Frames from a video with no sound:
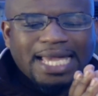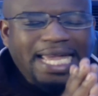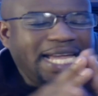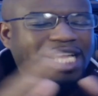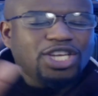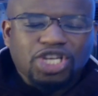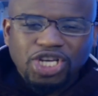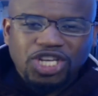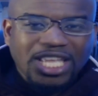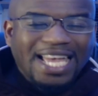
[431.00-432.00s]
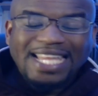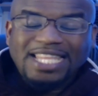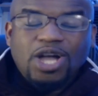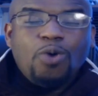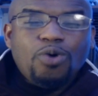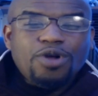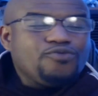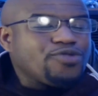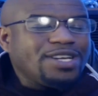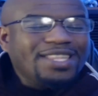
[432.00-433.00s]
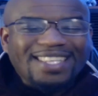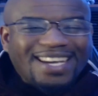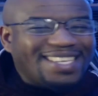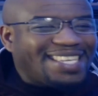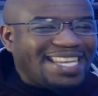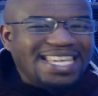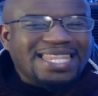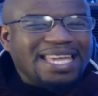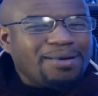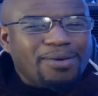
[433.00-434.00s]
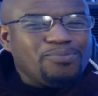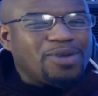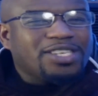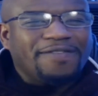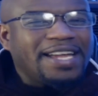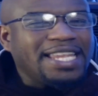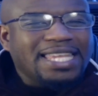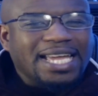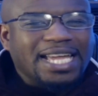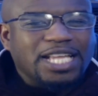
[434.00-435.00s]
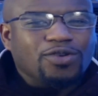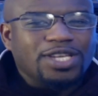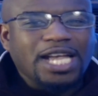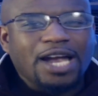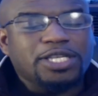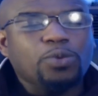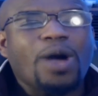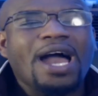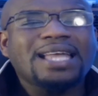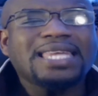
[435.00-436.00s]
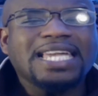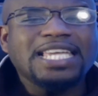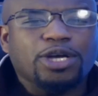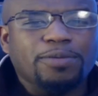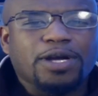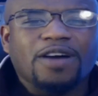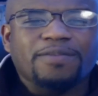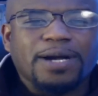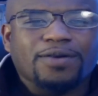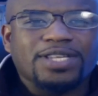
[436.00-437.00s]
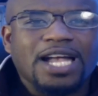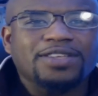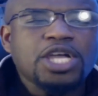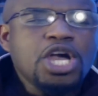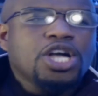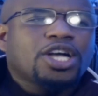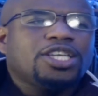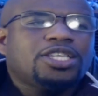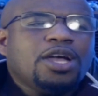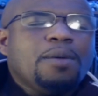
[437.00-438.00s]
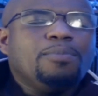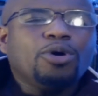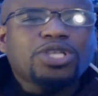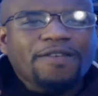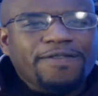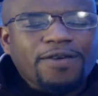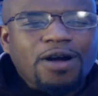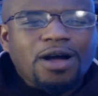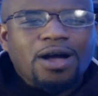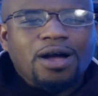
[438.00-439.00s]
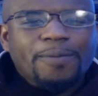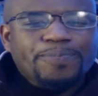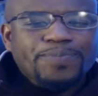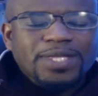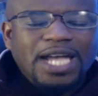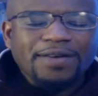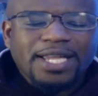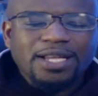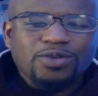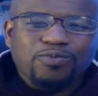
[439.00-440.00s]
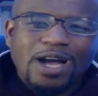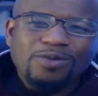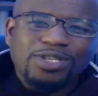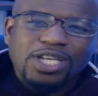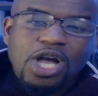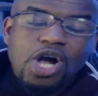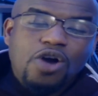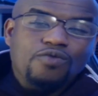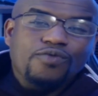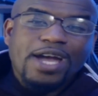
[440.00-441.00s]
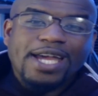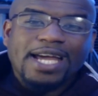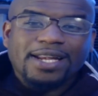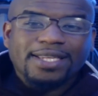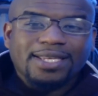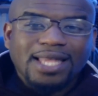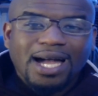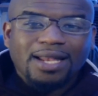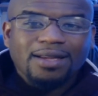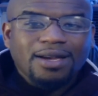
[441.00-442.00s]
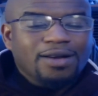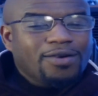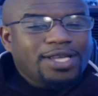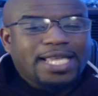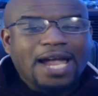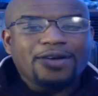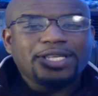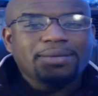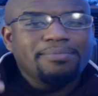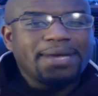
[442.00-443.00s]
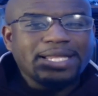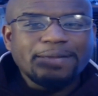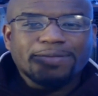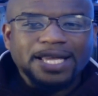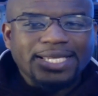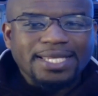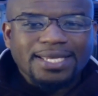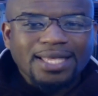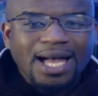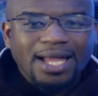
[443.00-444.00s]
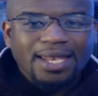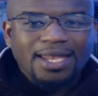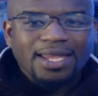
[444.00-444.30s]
He is just, no one really does anything, much of anything against Chris Harris. And why I think he's going to be covered by Chris Harris, because most of Tyreek Hill's routes are ran out of the slot. Chris Harris mainly plays in the slot.